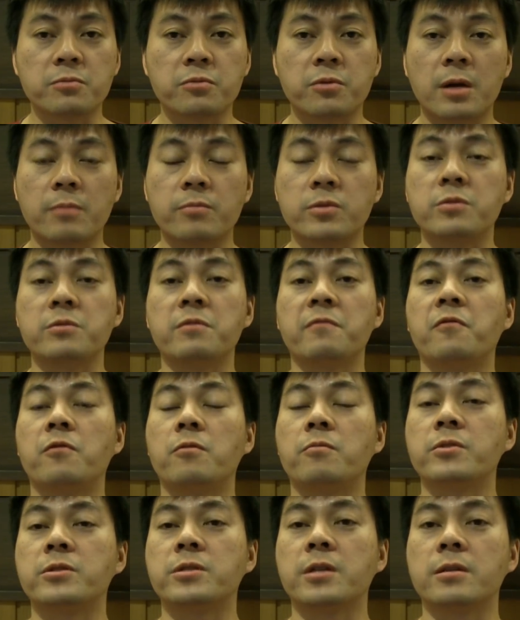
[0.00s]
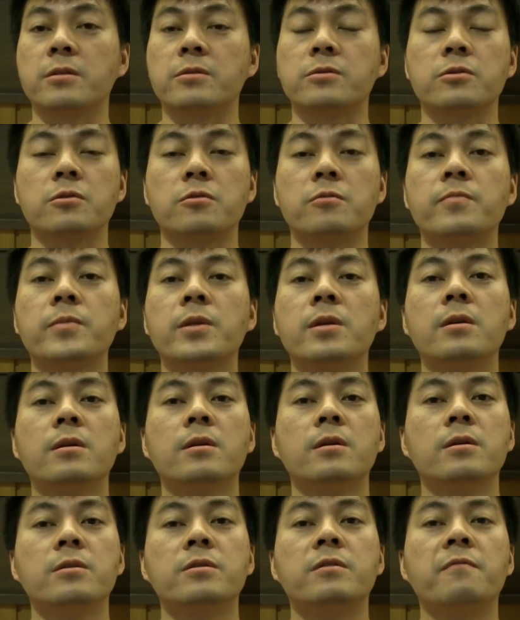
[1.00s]
Prime 24%. So
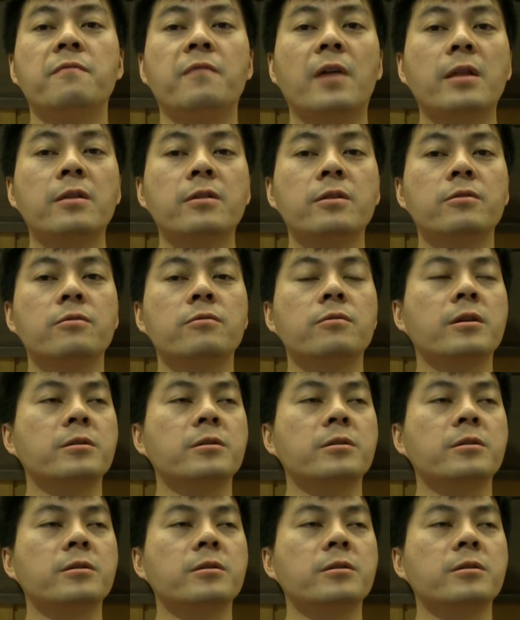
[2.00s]
the value,